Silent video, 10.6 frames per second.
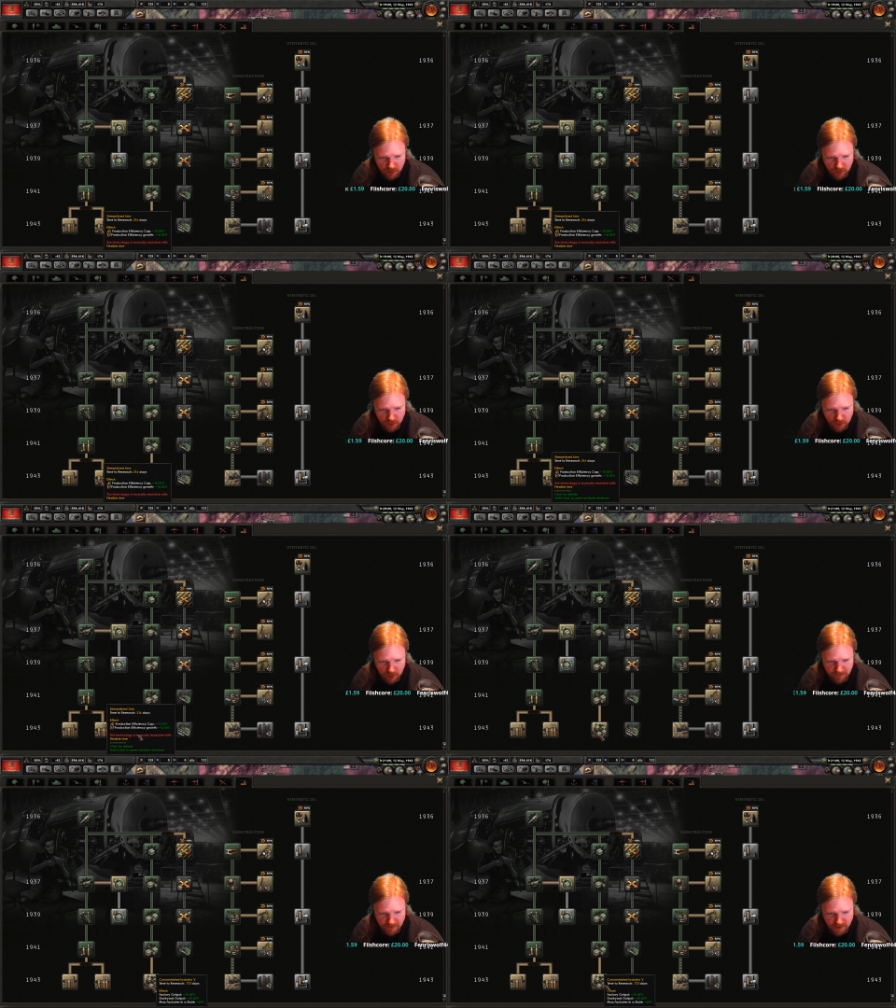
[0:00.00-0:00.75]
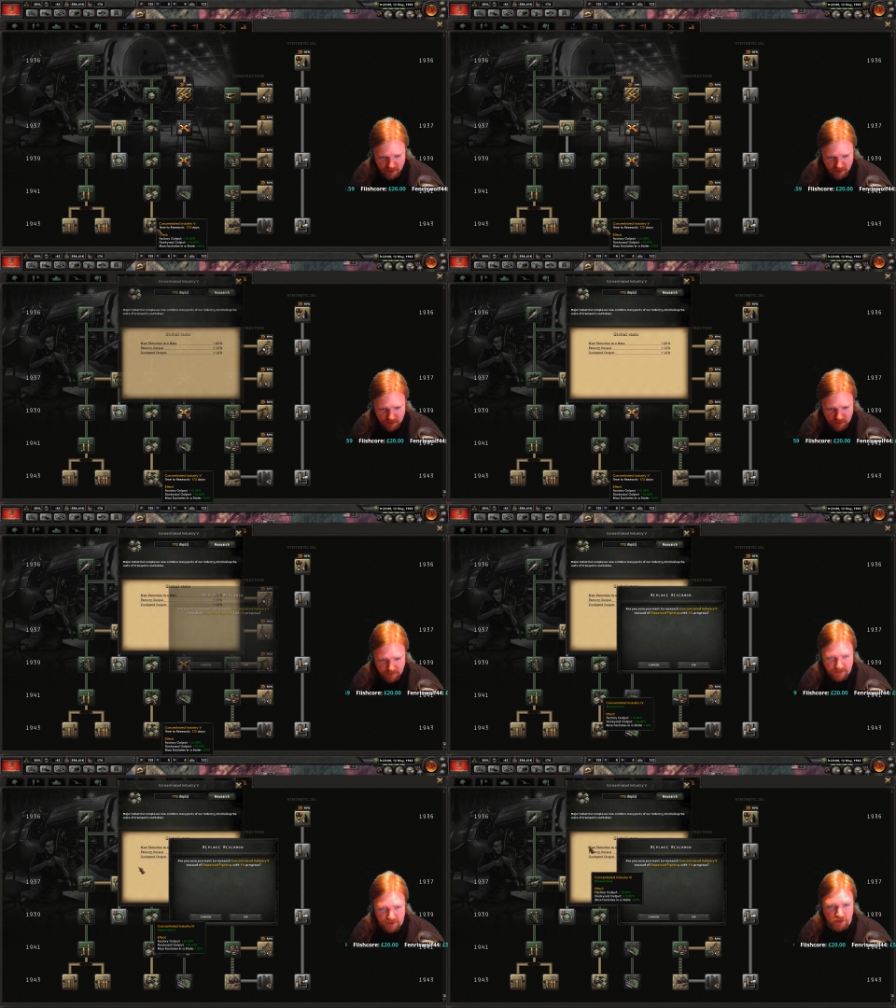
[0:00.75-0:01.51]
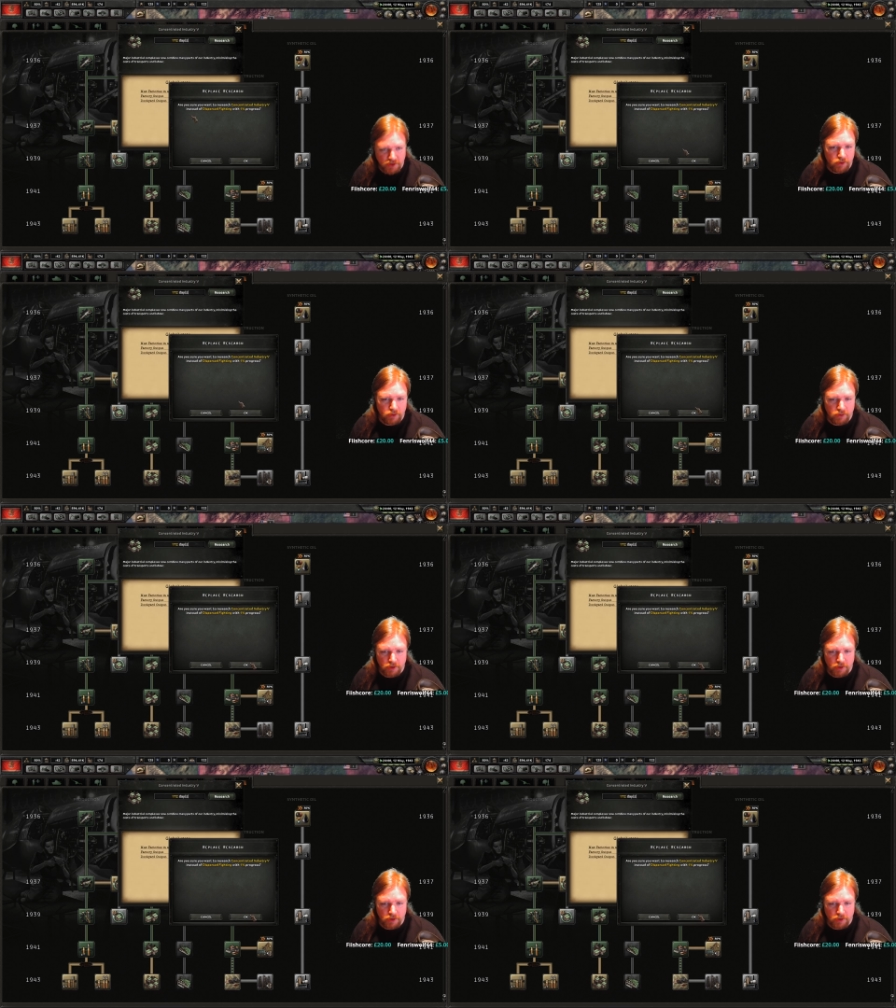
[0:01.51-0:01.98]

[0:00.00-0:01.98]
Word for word: or faster efficiency growth.